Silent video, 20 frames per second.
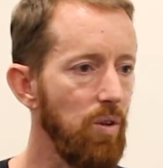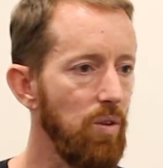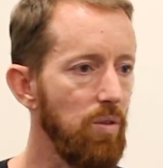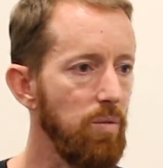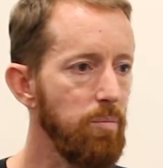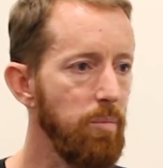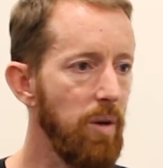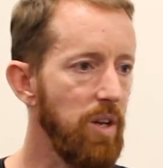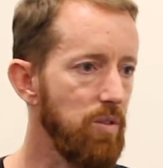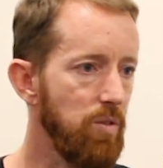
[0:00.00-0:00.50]

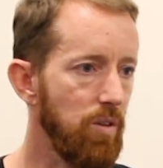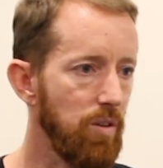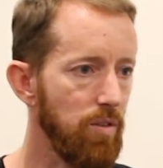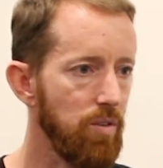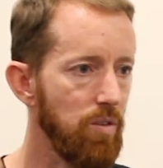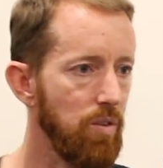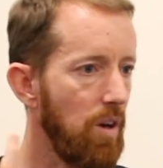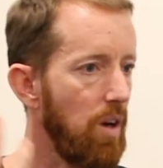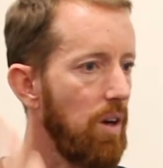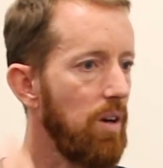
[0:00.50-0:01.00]
Matrix
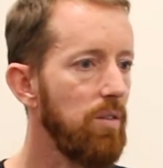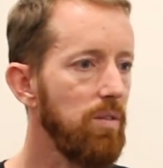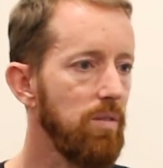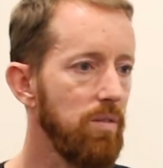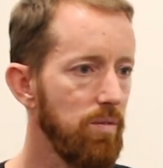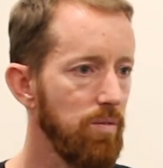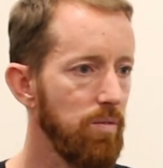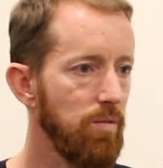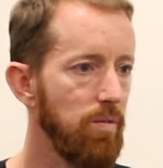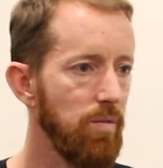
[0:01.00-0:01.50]

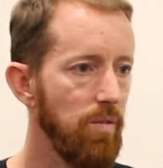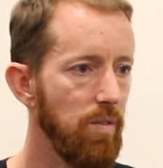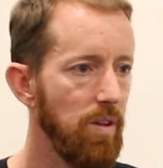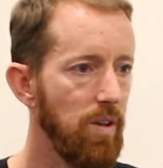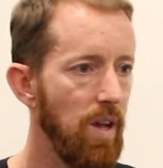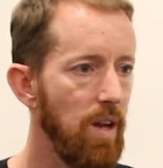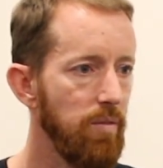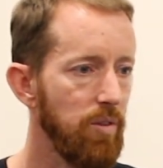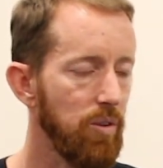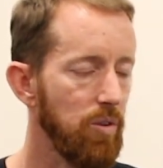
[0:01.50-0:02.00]
style,
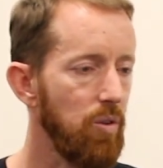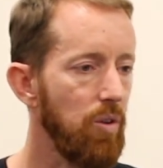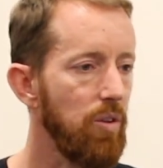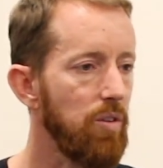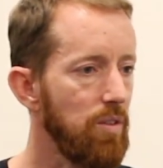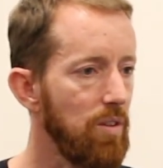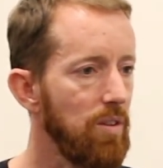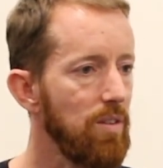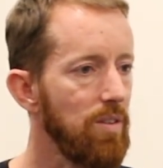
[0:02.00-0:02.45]
having learnt it.